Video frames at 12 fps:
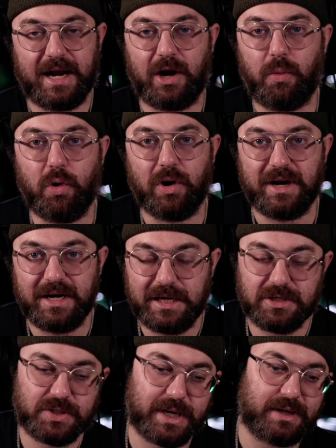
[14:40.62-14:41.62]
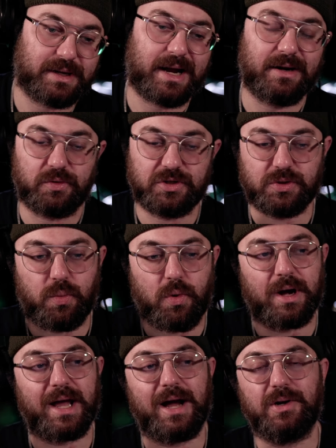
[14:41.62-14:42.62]
And I wore in ear, so I could kind of just
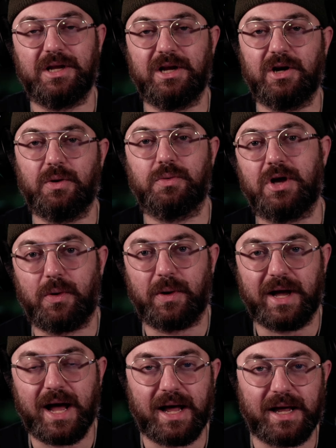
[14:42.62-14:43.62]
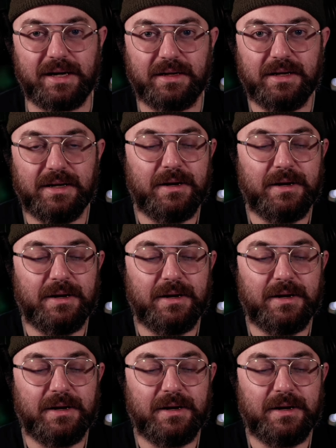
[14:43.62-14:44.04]
walk out and hear what was going on